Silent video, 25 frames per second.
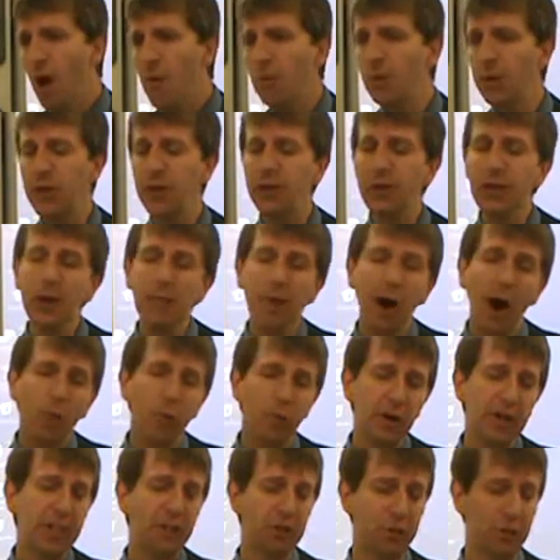But the thing
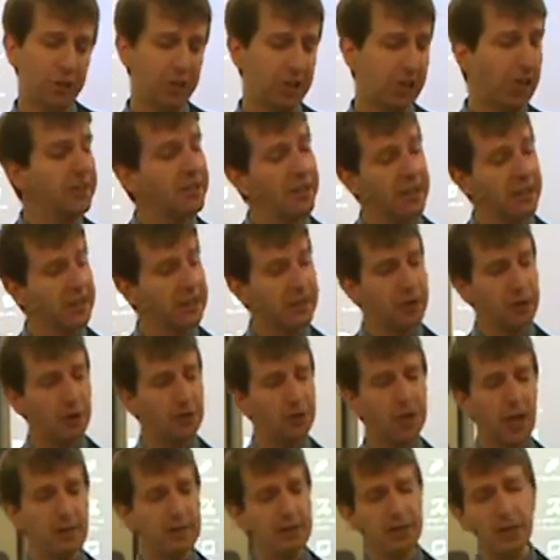about research, and
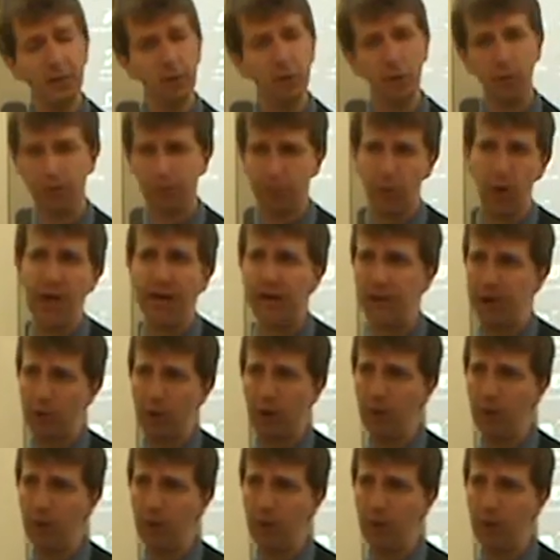it's kind of similar with writing,